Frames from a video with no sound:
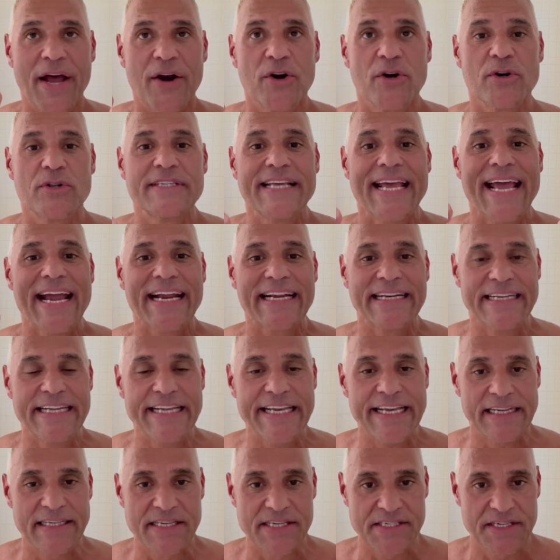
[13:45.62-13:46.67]

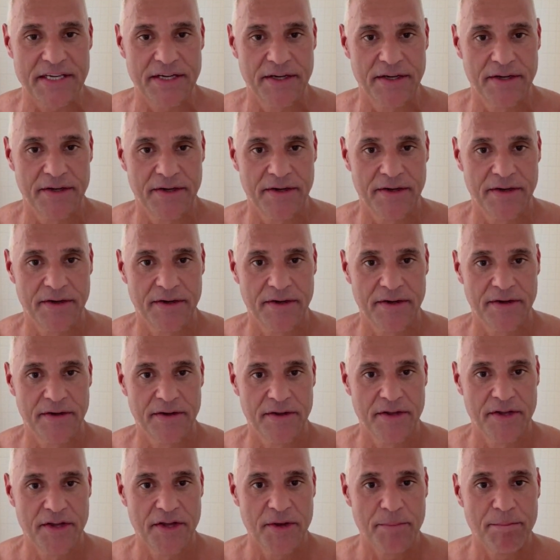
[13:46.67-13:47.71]
techniques,
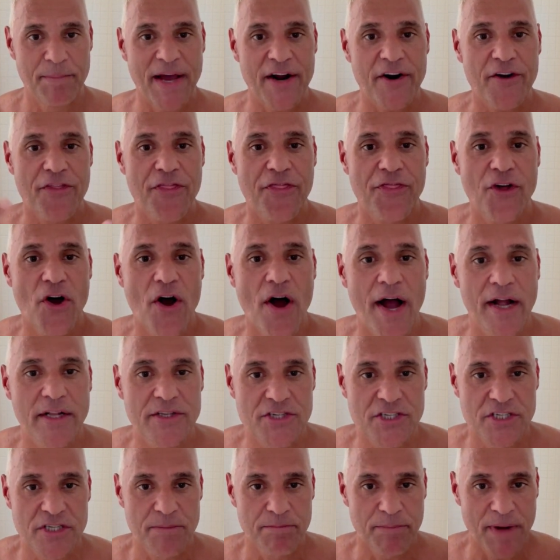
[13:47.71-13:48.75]
better
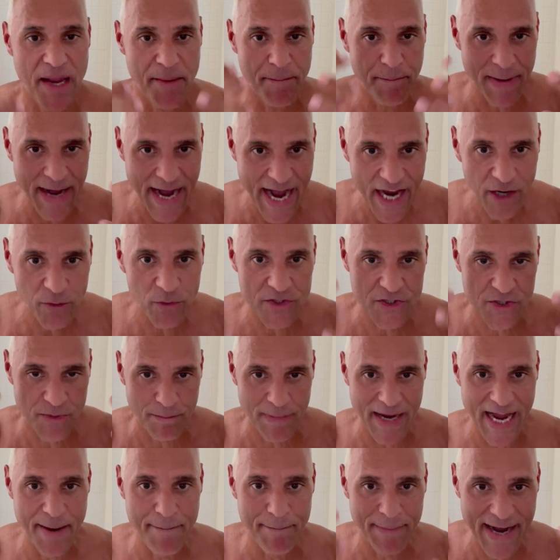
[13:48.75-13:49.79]
thoughts. My mind,
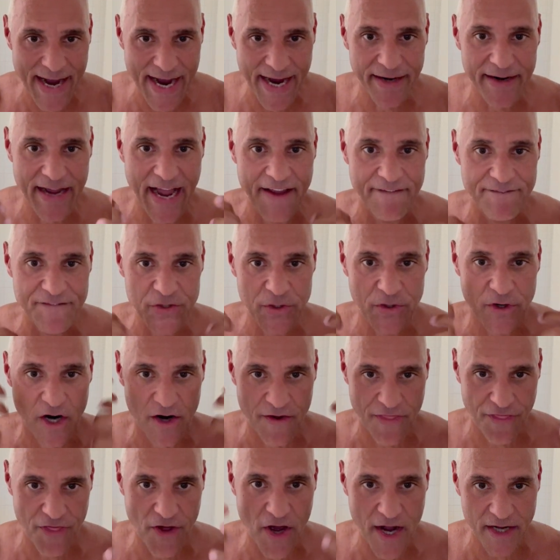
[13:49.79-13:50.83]
I feel, are
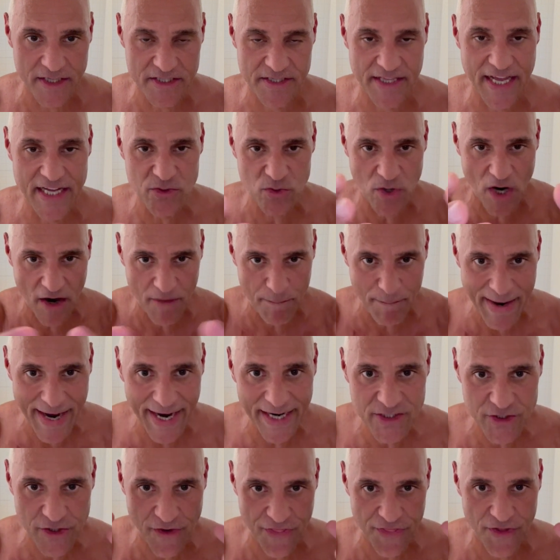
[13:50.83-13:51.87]
thoughts. Our
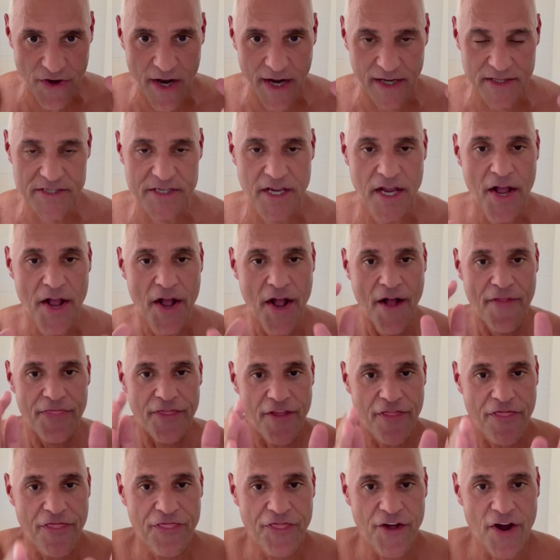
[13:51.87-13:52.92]
minds are thoughts. The
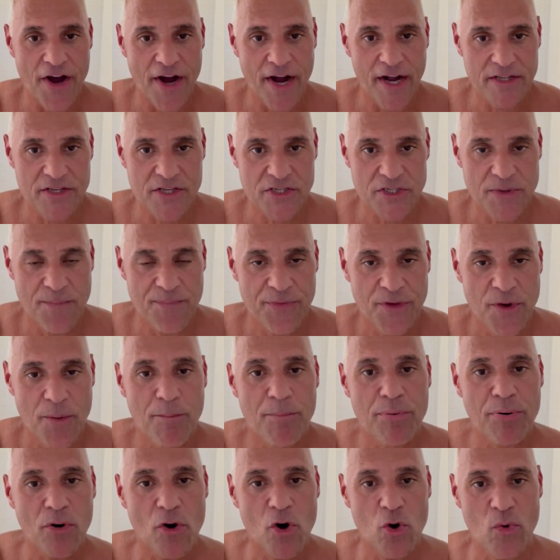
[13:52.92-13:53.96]
thoughts
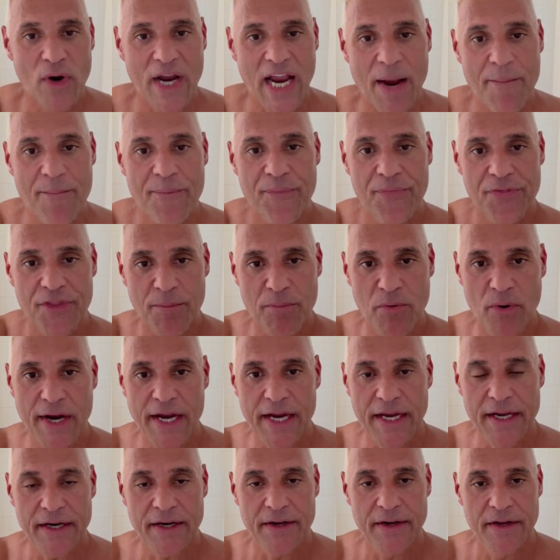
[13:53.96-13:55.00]
program the brain.
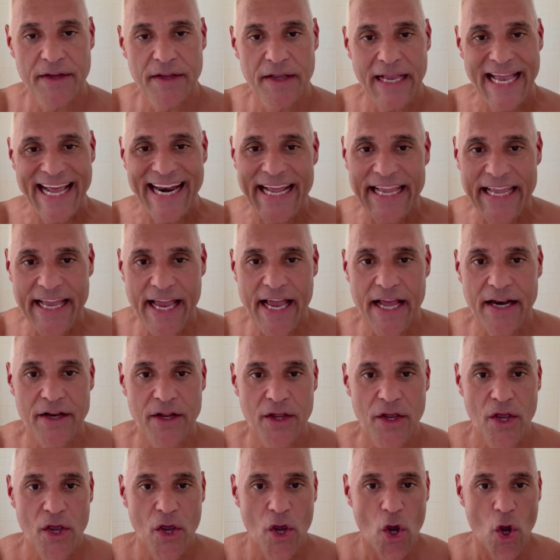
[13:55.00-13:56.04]
And again,
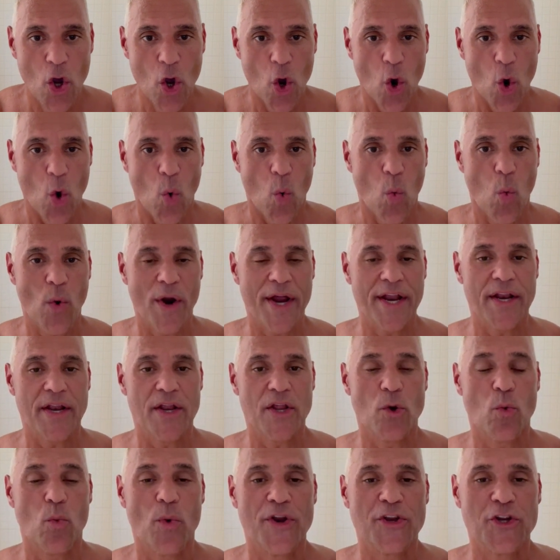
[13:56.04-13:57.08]

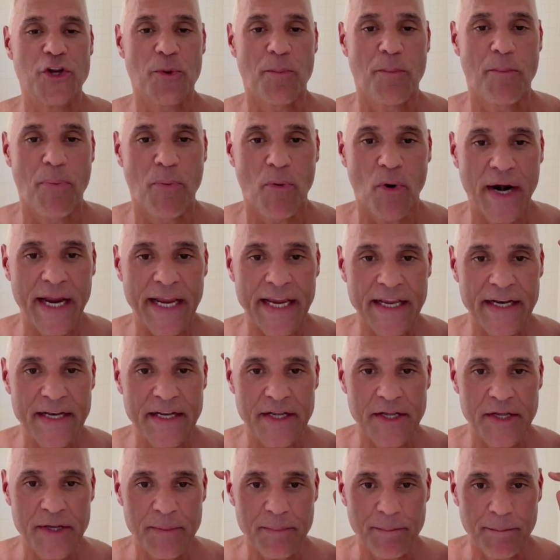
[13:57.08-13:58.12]
when your brain
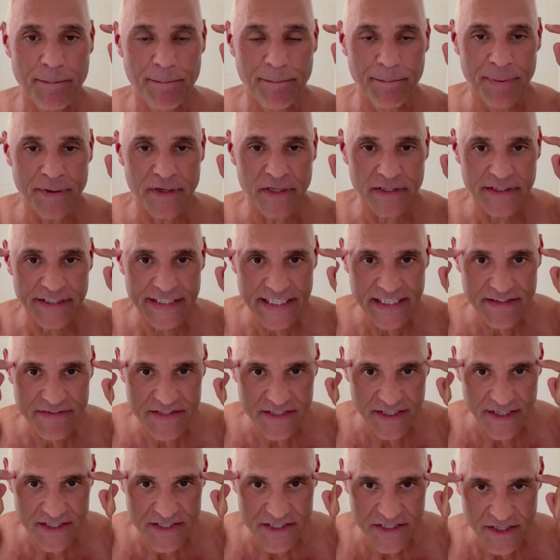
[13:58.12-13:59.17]
believes
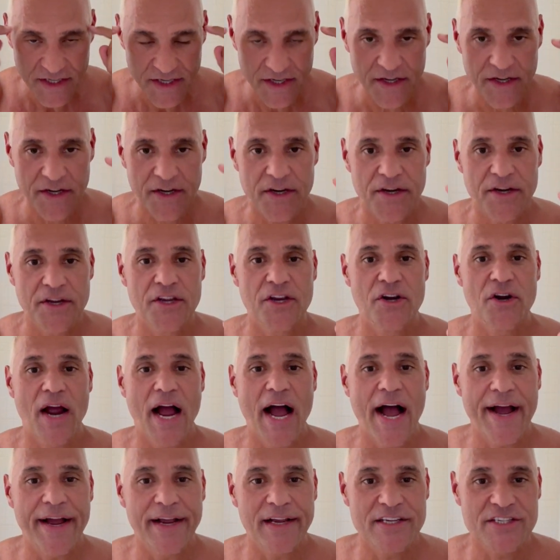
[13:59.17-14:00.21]
it, your
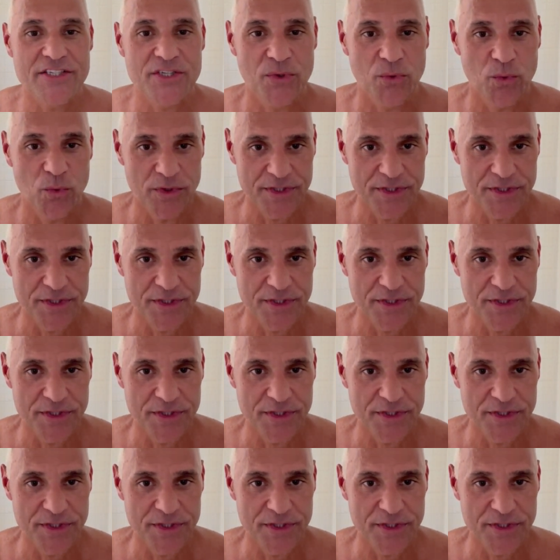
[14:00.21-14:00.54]
eyes will